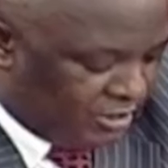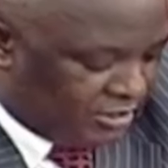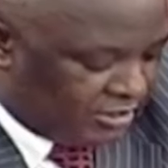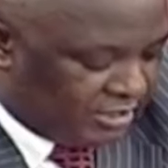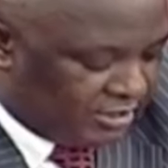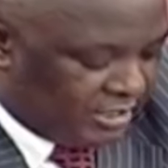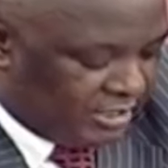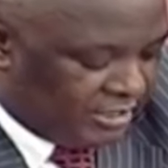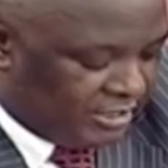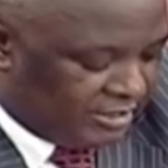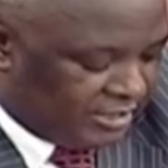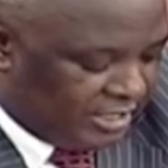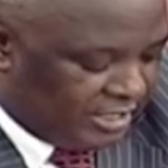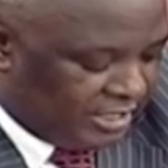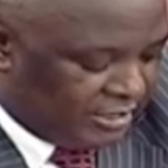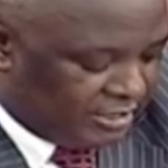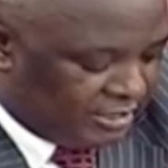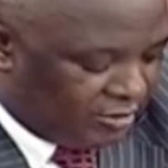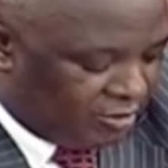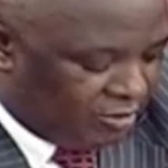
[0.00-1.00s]
is uh,
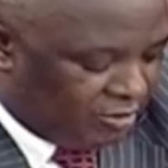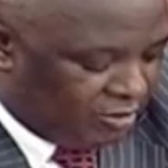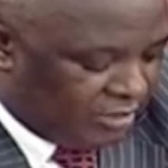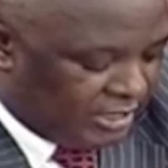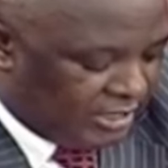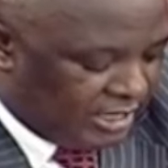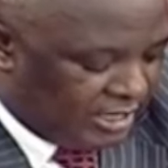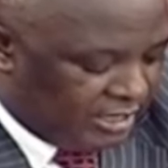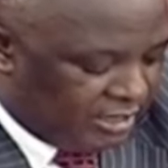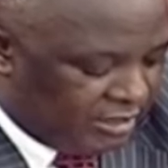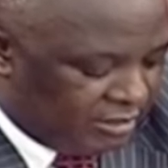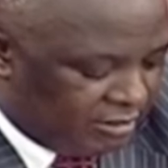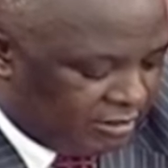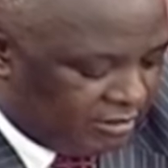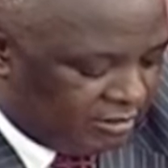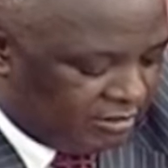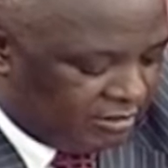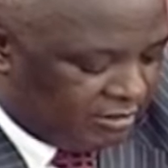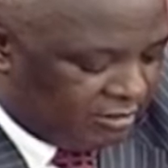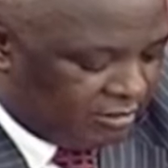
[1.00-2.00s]
Senator Gloria
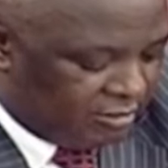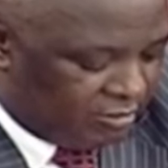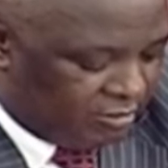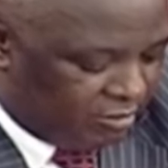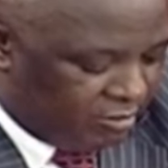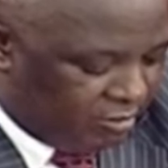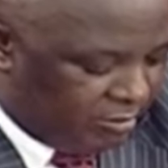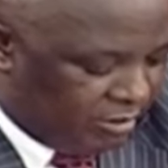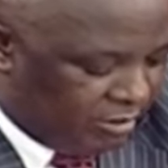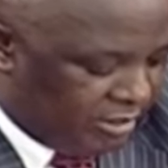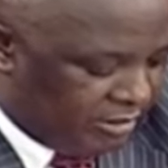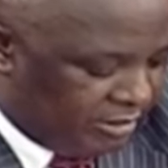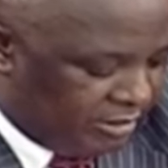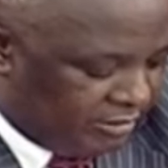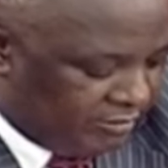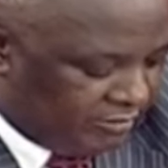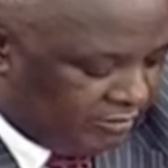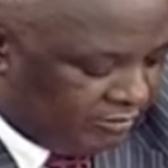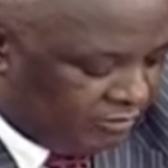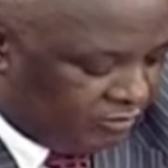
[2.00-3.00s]
Orwoba,
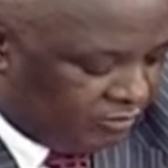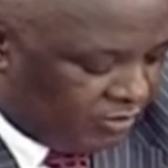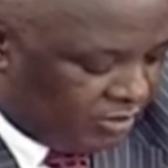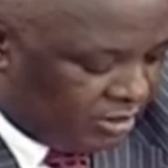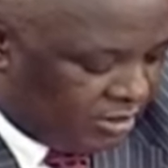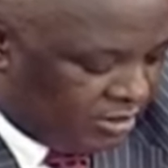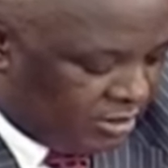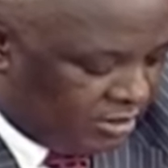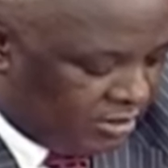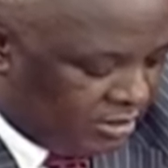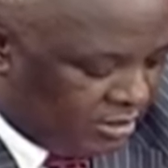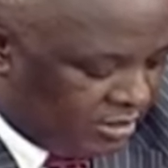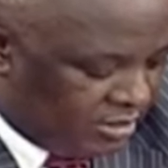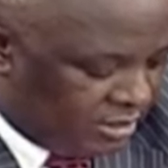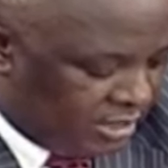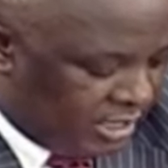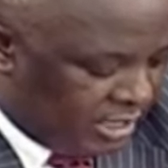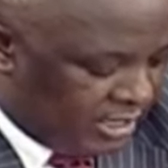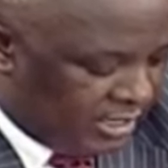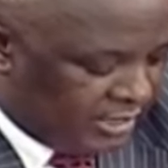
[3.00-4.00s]

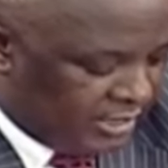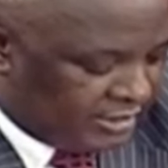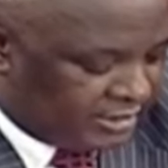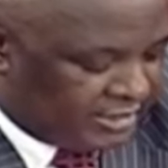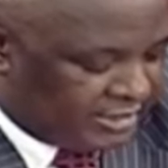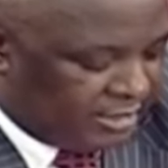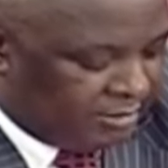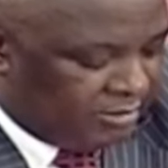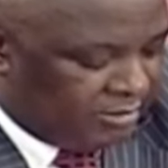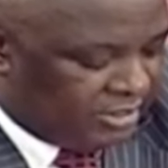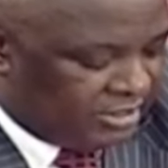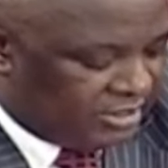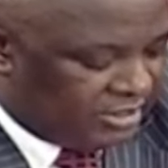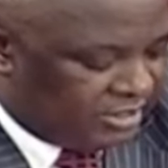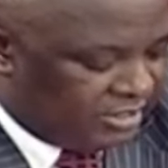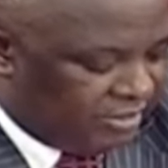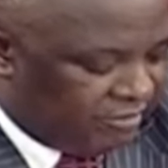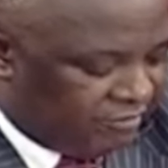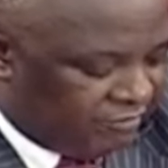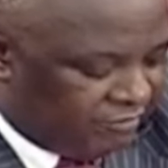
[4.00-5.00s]
and
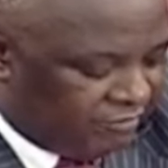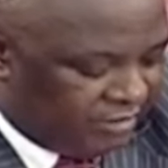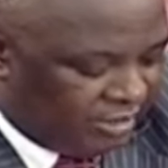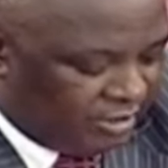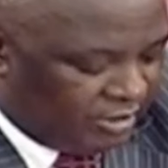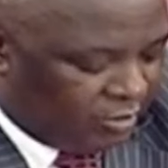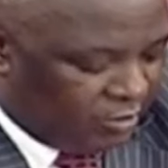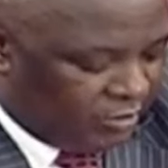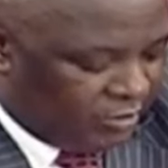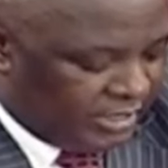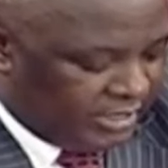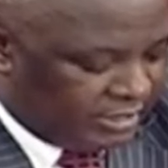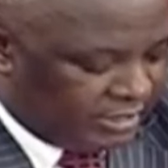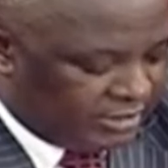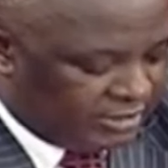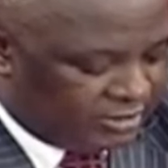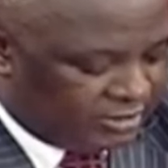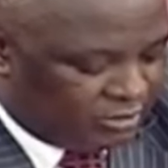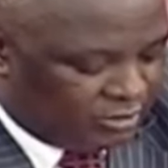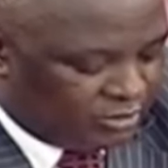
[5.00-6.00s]
establish if the
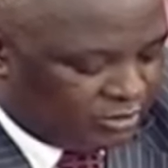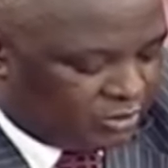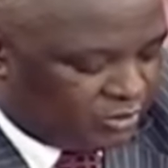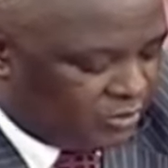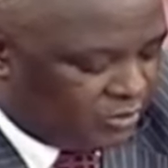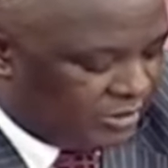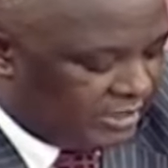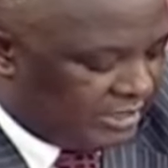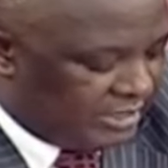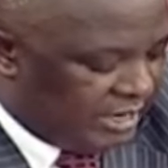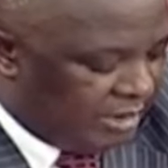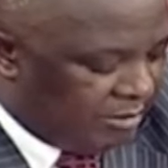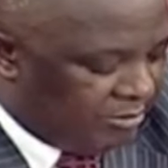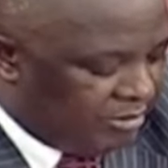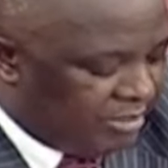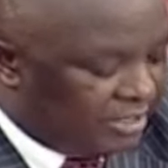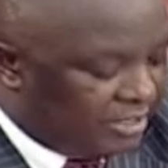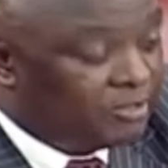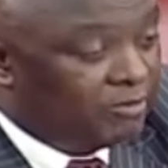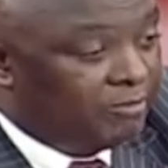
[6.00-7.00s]
conduct constituted a
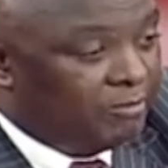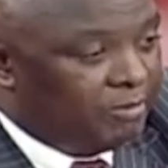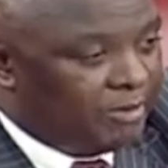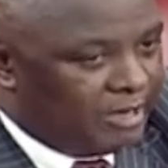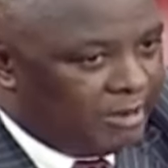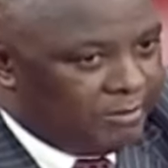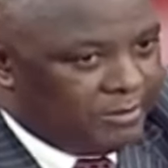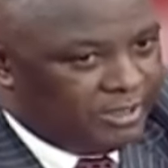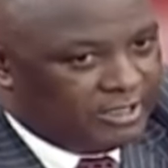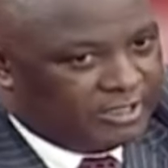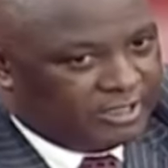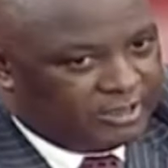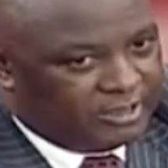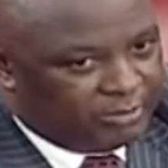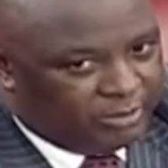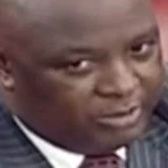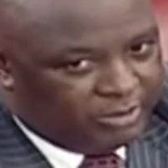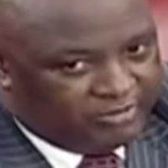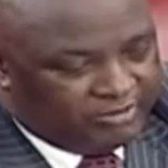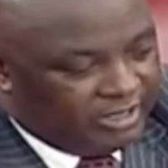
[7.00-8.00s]
breach of
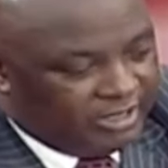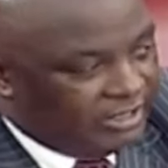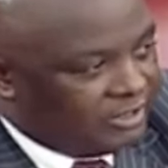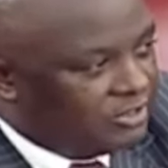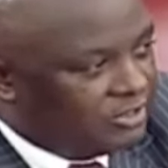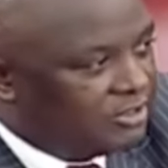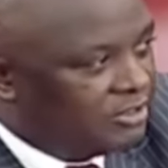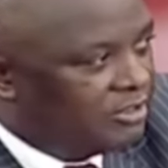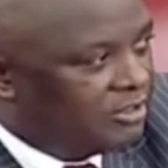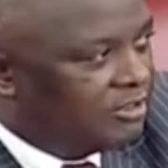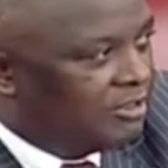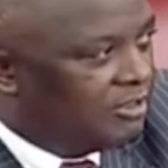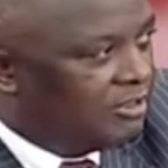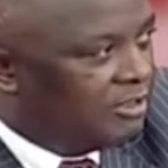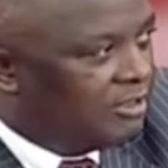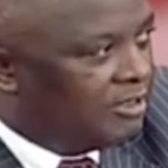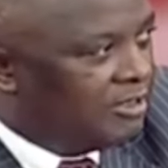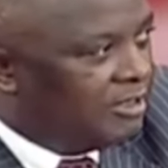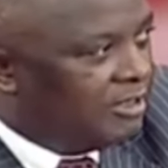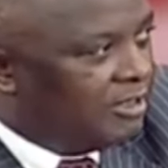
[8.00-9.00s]
parliamentary privilege.
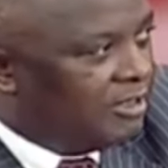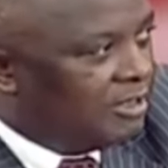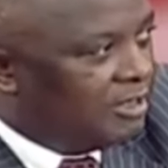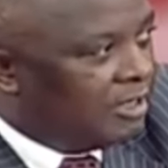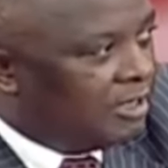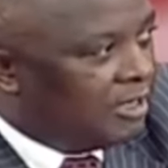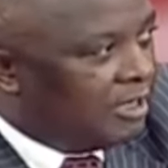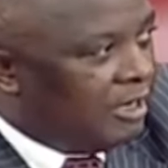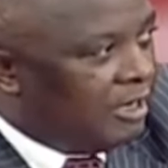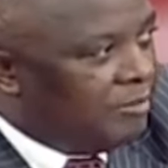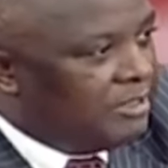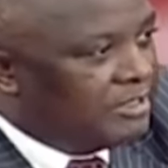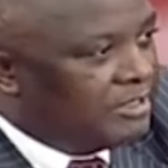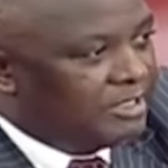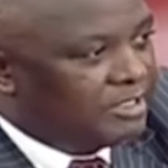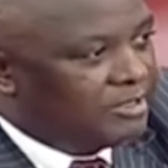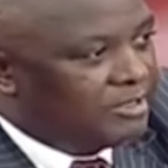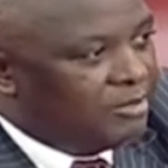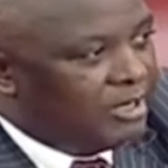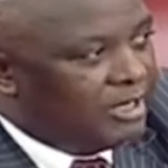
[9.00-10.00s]
Uh,
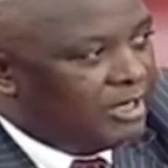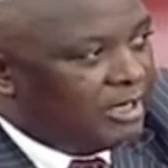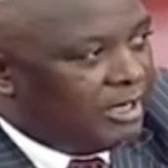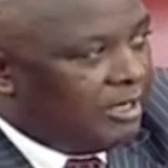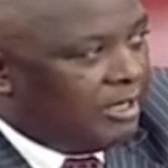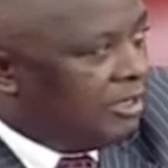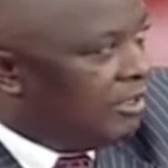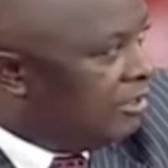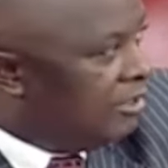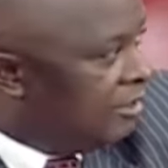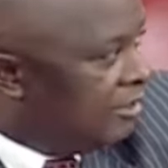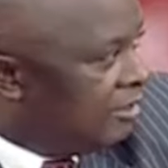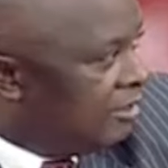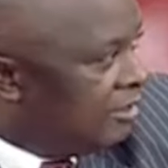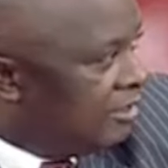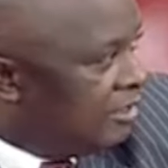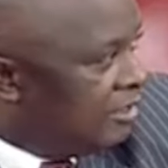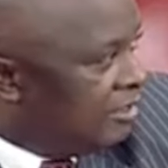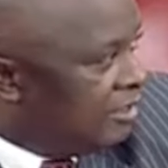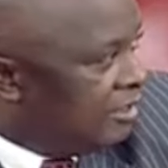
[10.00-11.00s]
Mr. Speaker,
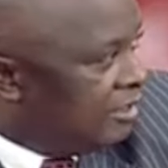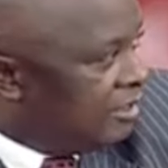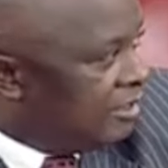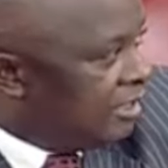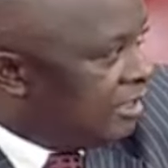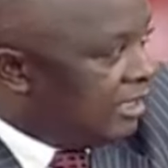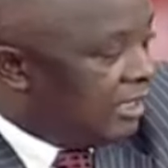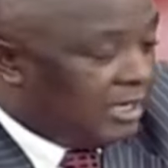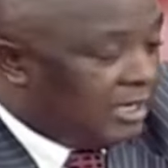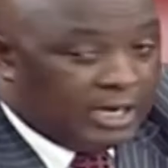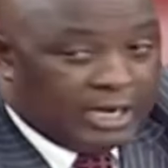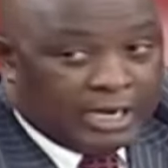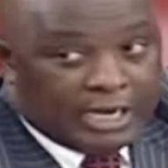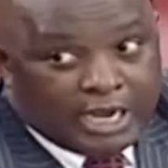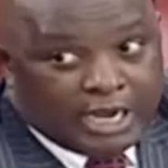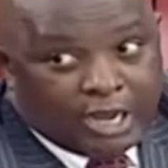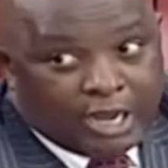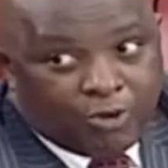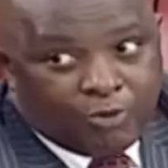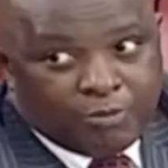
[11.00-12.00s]
uh,
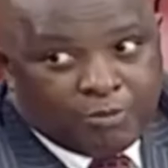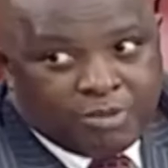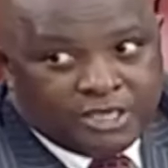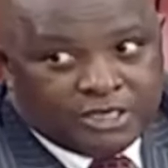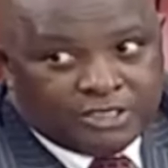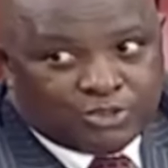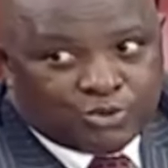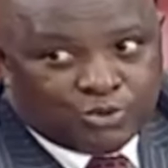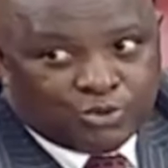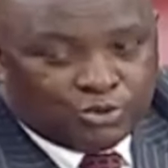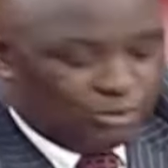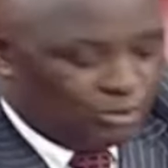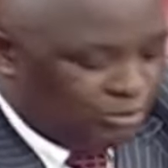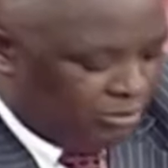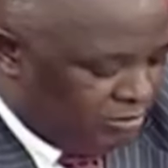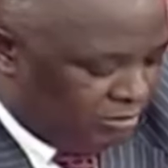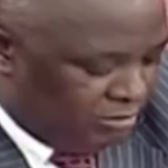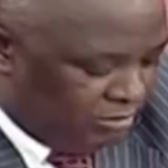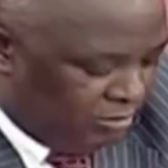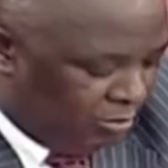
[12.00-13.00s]
allow me
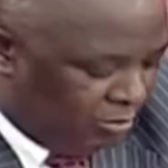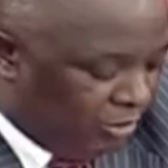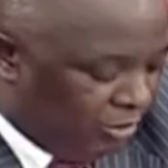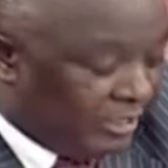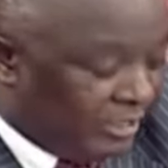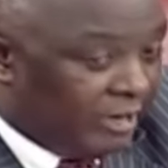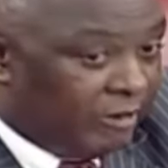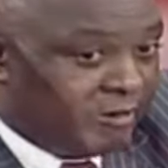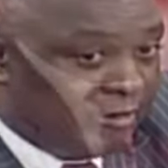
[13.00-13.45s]
to point